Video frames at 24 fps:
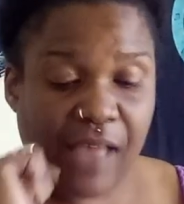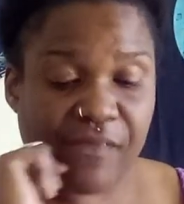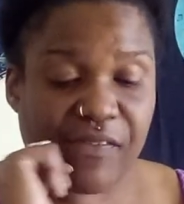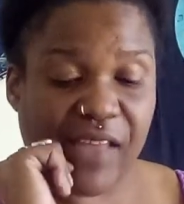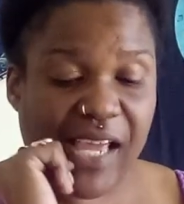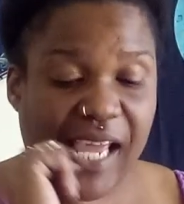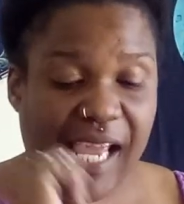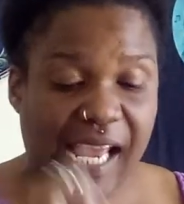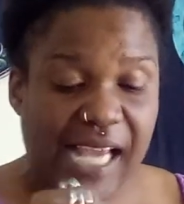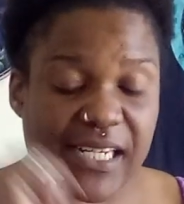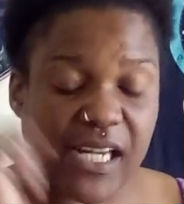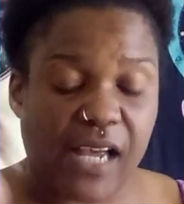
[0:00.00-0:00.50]

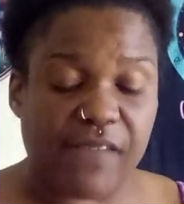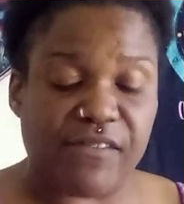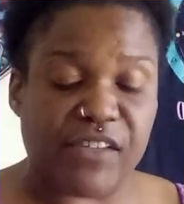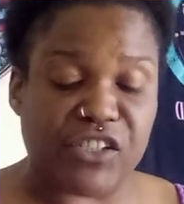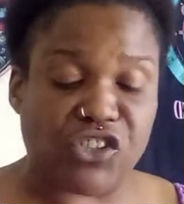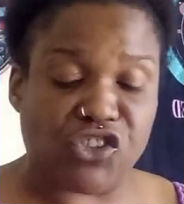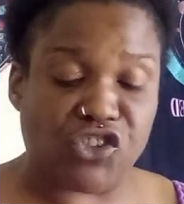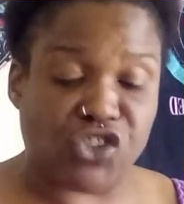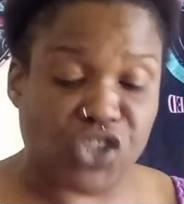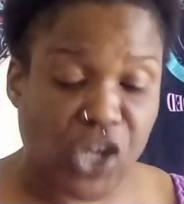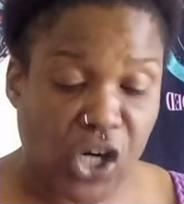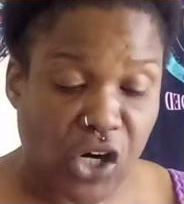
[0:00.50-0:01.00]
The end of
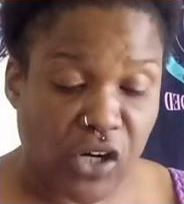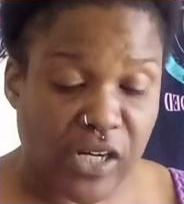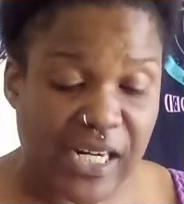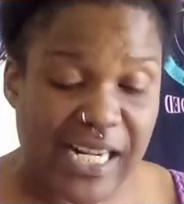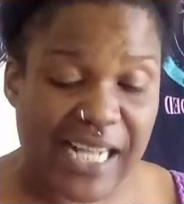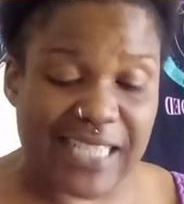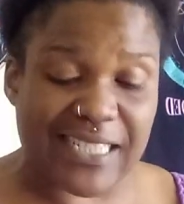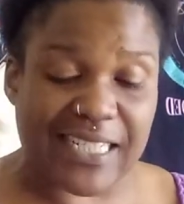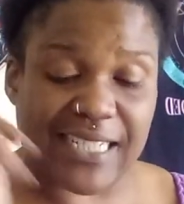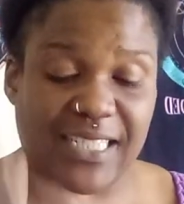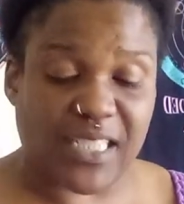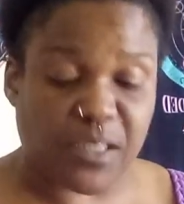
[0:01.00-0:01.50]
this
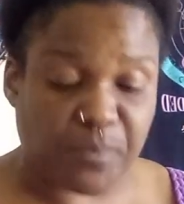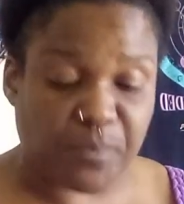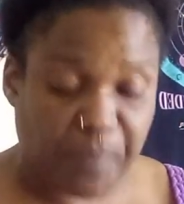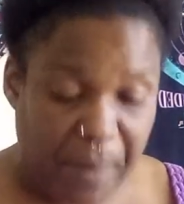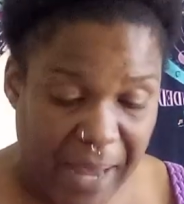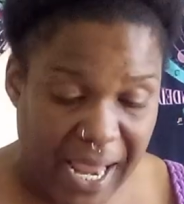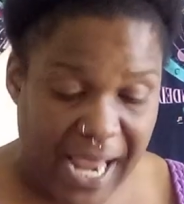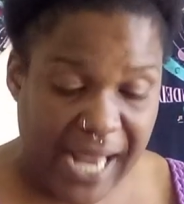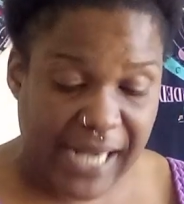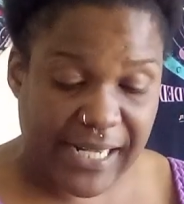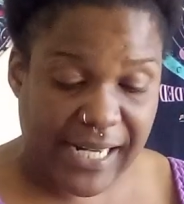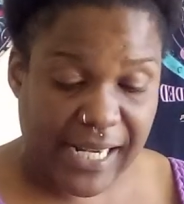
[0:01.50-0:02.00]
journey is
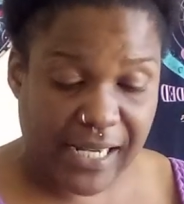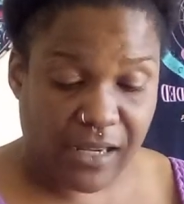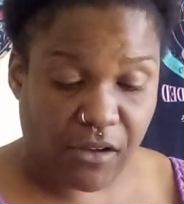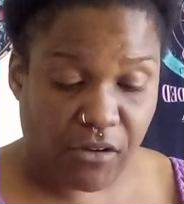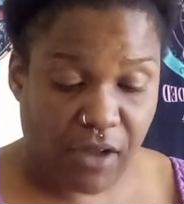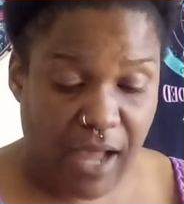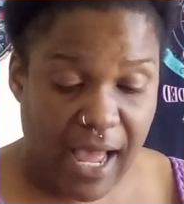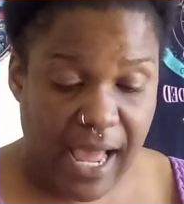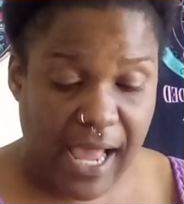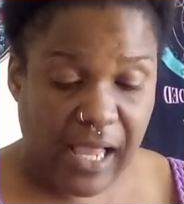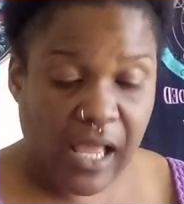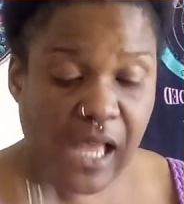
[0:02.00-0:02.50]
expanding,
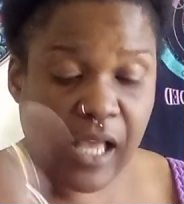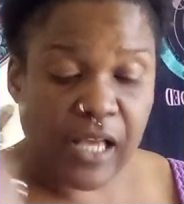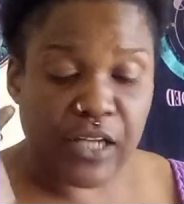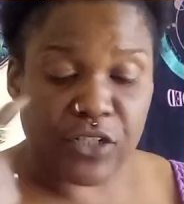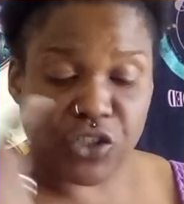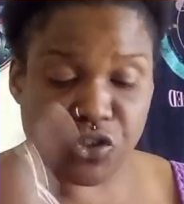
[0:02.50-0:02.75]
okay?